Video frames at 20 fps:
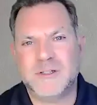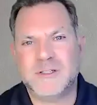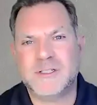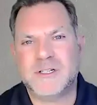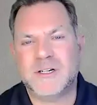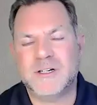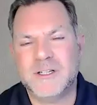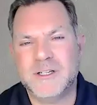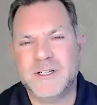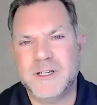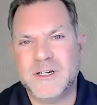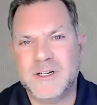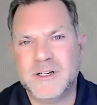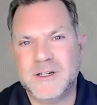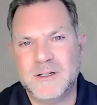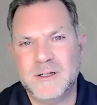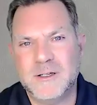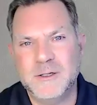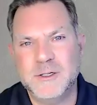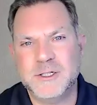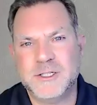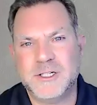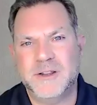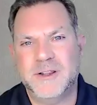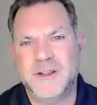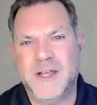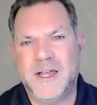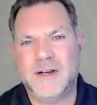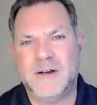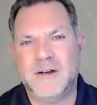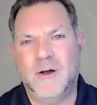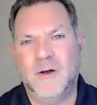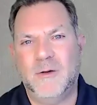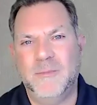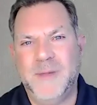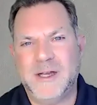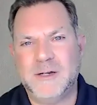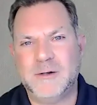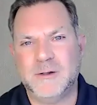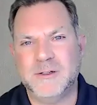to the startling conclusion that all
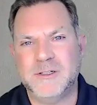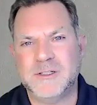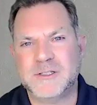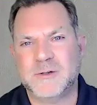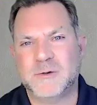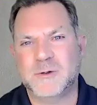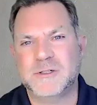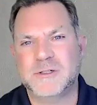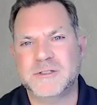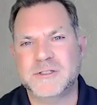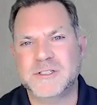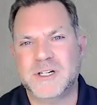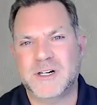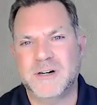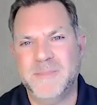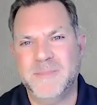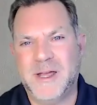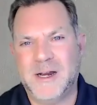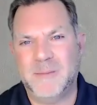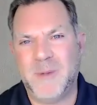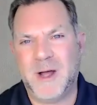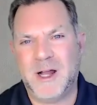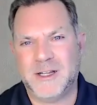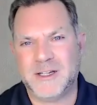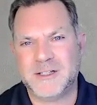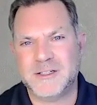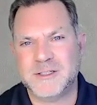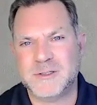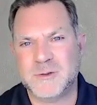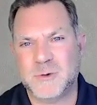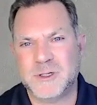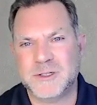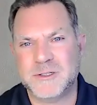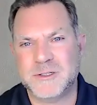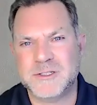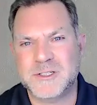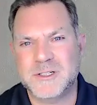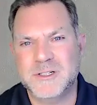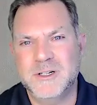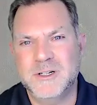mental disorders are metabolic
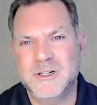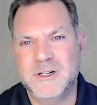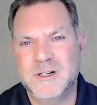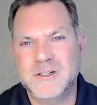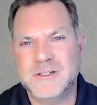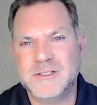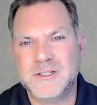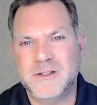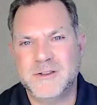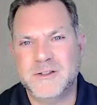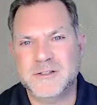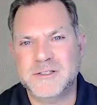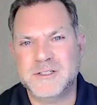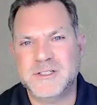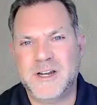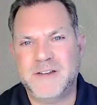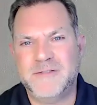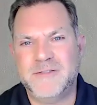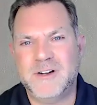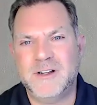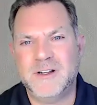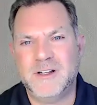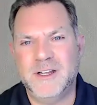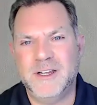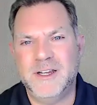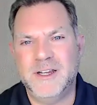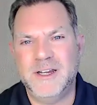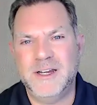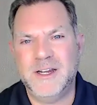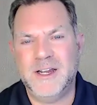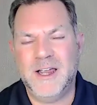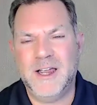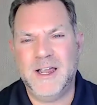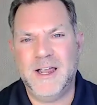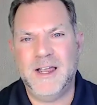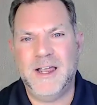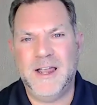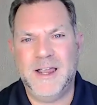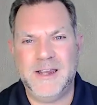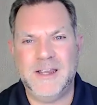disorders. So there's definitely
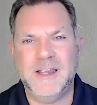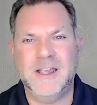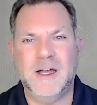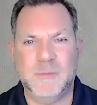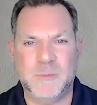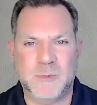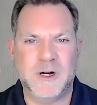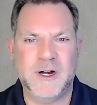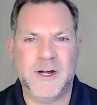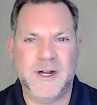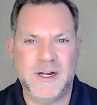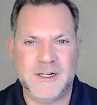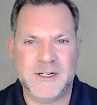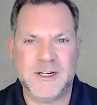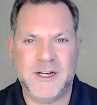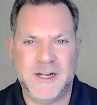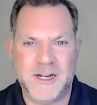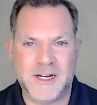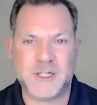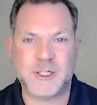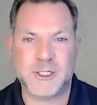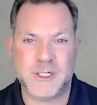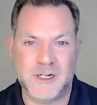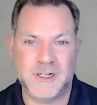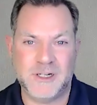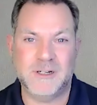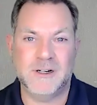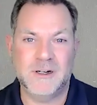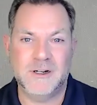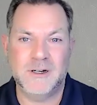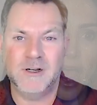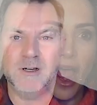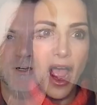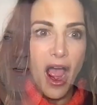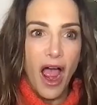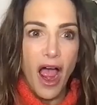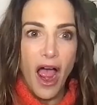a gut brain connection. I